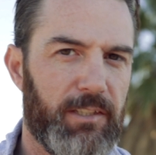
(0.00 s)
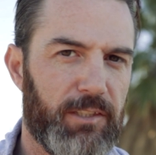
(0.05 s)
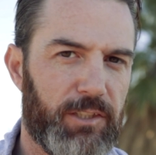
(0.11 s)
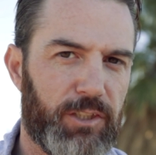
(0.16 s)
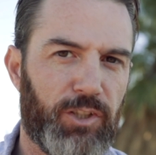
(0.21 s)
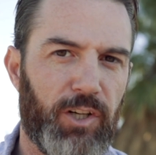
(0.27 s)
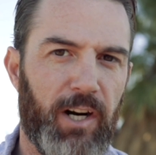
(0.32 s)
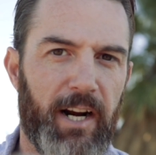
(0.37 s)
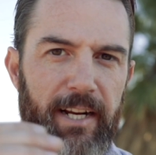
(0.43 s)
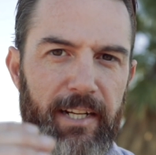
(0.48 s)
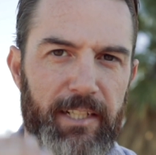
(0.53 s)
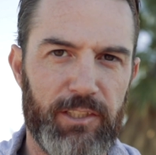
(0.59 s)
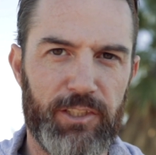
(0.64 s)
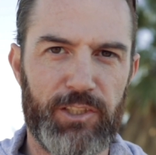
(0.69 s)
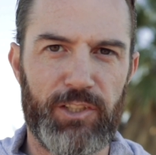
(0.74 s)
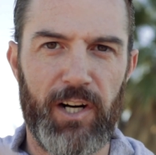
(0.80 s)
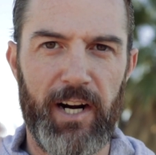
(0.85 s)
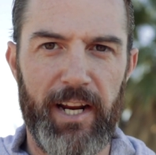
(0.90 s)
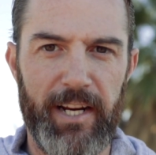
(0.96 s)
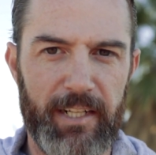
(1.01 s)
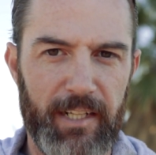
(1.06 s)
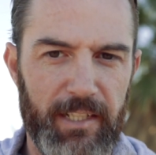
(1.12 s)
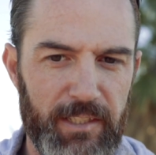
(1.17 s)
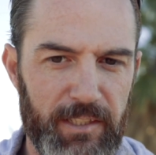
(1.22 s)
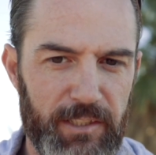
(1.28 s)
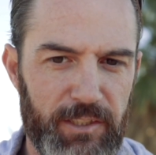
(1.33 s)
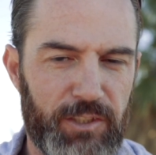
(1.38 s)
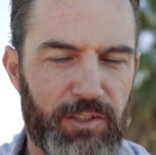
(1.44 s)
Strike, strike,
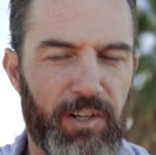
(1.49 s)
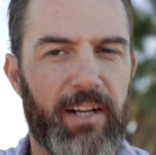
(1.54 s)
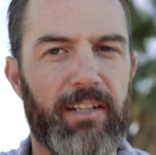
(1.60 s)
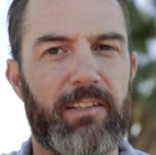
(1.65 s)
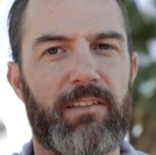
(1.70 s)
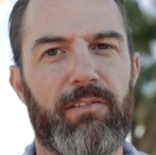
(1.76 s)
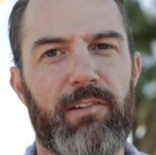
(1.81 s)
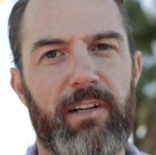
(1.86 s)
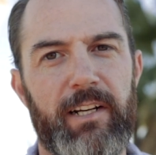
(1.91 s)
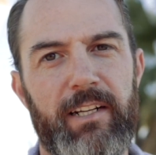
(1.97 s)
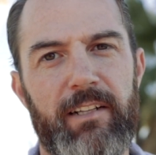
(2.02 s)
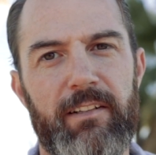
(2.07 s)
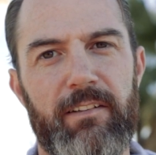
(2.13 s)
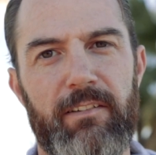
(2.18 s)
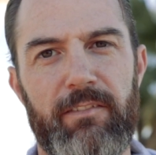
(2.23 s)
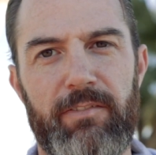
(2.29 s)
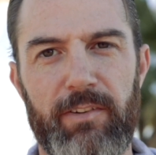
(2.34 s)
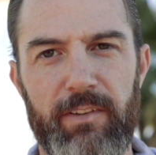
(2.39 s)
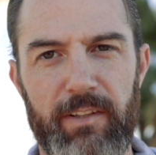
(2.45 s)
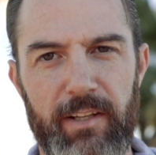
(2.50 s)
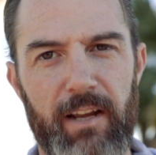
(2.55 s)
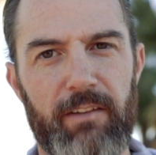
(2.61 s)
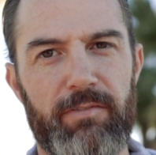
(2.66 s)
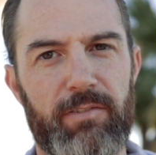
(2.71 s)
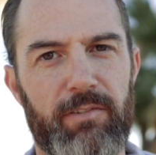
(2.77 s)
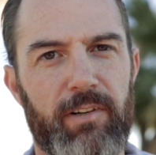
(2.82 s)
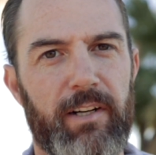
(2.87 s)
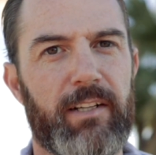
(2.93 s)
strike three for the
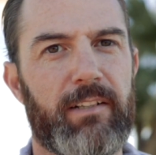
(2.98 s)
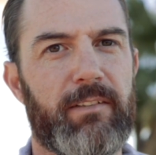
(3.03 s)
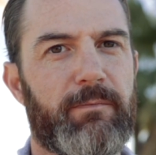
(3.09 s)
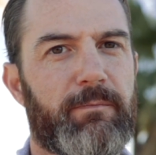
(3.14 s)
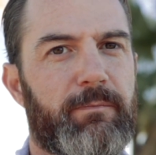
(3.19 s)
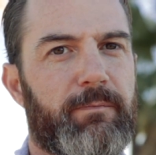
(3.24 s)
F3.